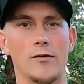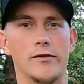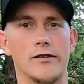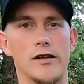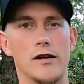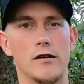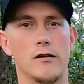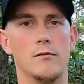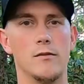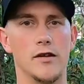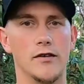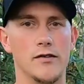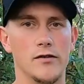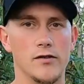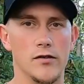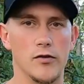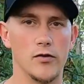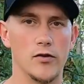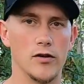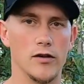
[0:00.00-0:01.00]
was out on a
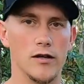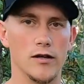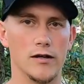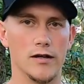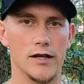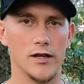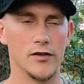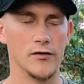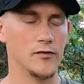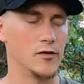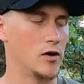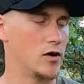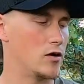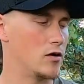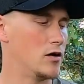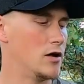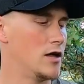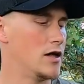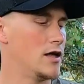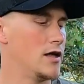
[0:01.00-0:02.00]
muzzleloader hunt last
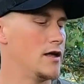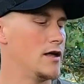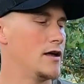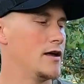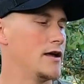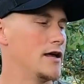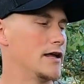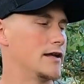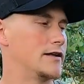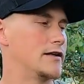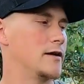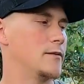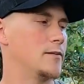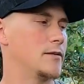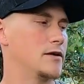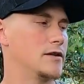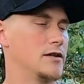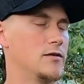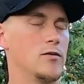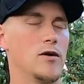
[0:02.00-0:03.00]
fall. And
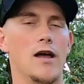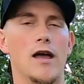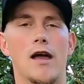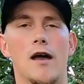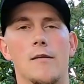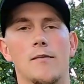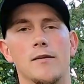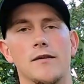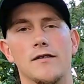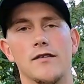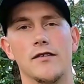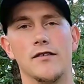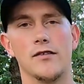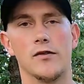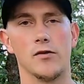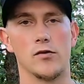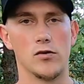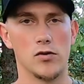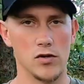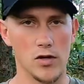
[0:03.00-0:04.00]
typically what happens is
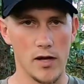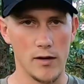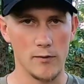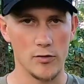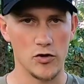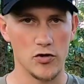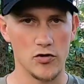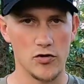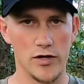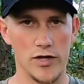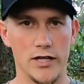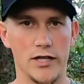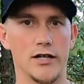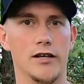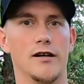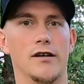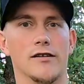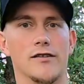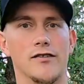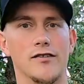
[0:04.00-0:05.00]
I'll climb a
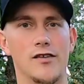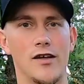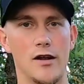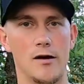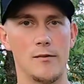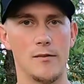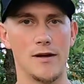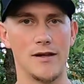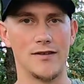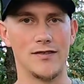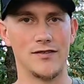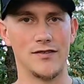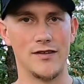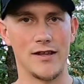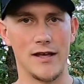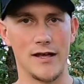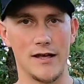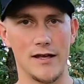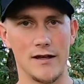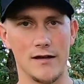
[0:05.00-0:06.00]
tree, I'll set up my
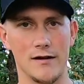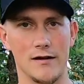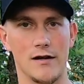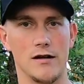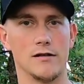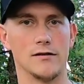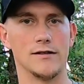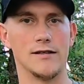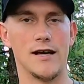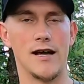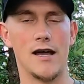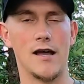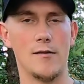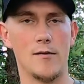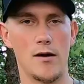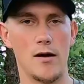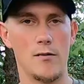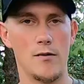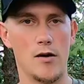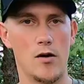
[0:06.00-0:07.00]
stand, I'll tie
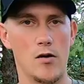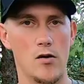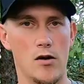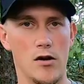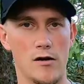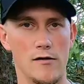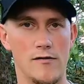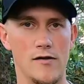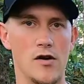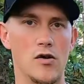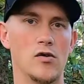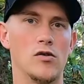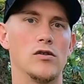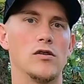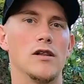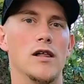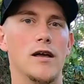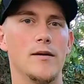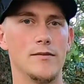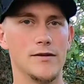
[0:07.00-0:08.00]
my bow off, I'll
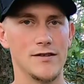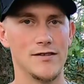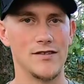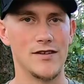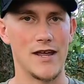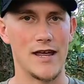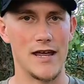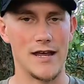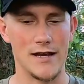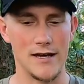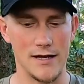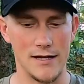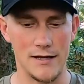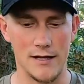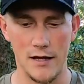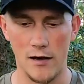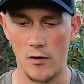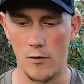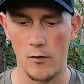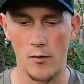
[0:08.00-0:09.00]
climb the stand,
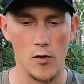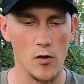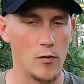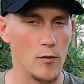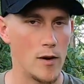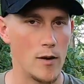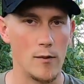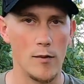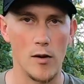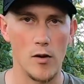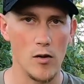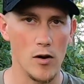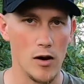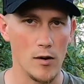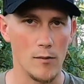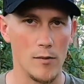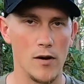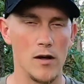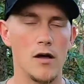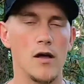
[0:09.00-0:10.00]
and then I'll pull my bow up.